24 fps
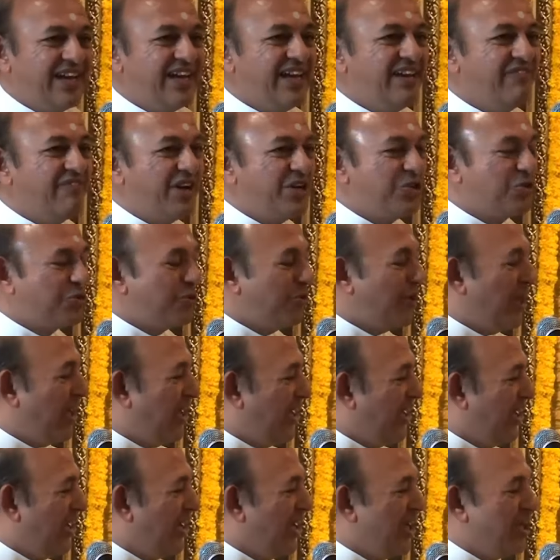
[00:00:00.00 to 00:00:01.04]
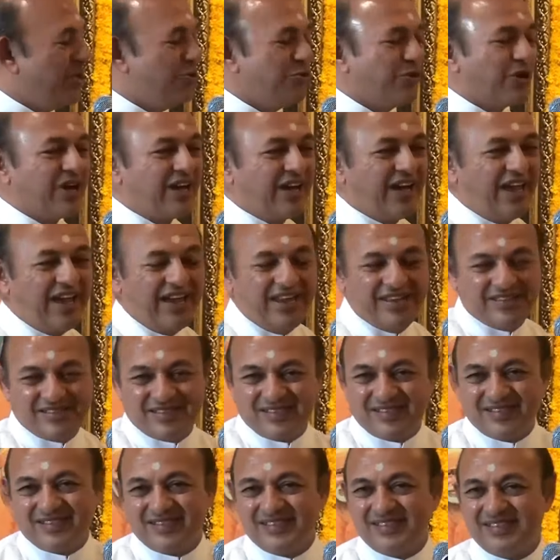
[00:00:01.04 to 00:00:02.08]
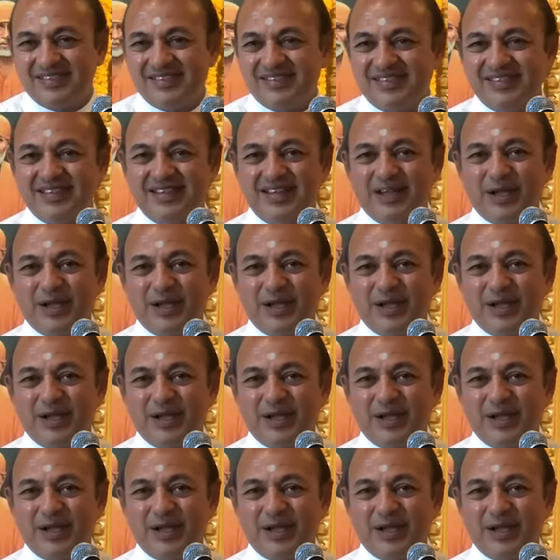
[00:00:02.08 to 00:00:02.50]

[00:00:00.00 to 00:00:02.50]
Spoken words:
even today in your case.